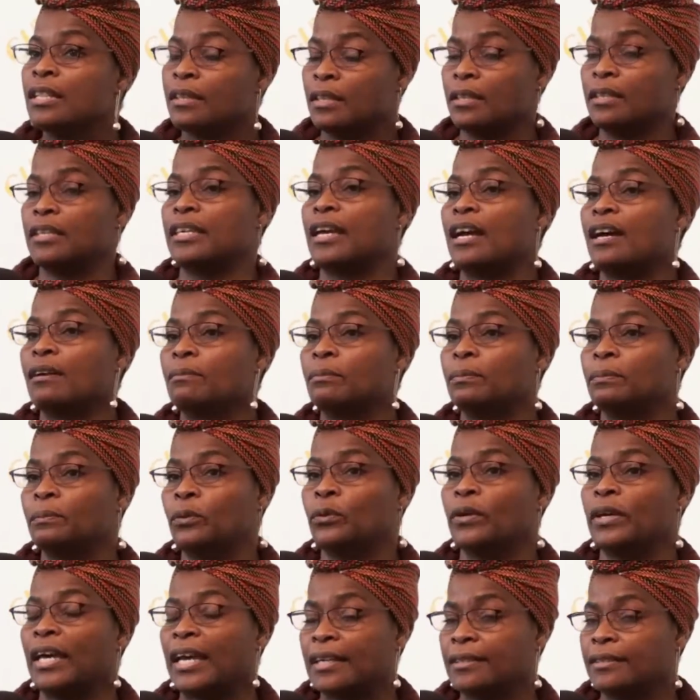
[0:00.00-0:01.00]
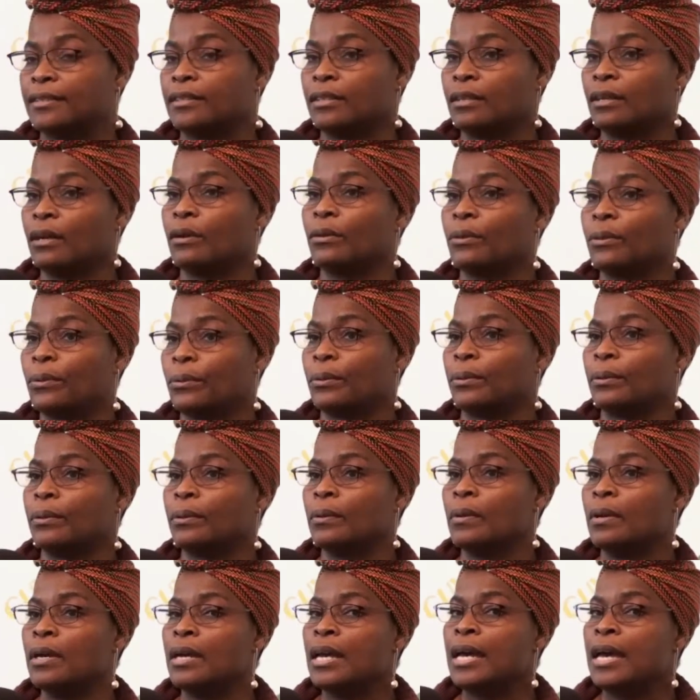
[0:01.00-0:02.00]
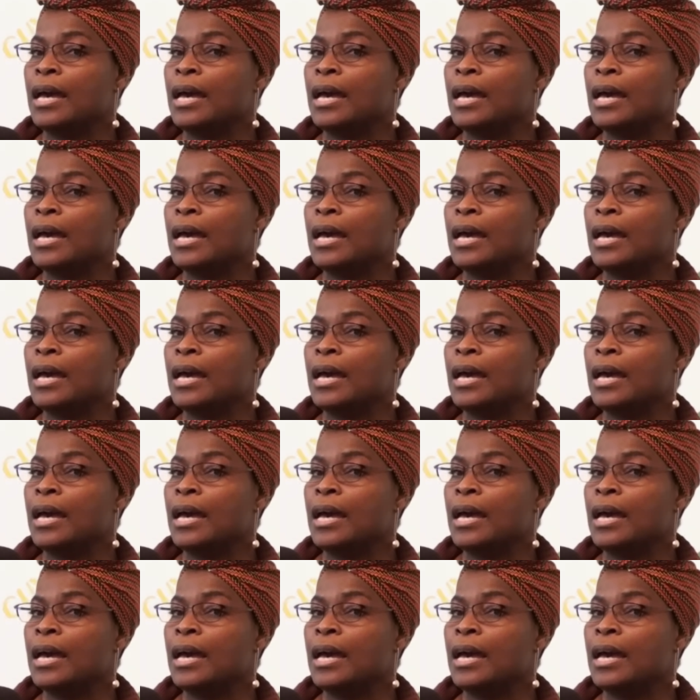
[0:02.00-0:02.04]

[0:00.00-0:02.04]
that the young boy has to go through.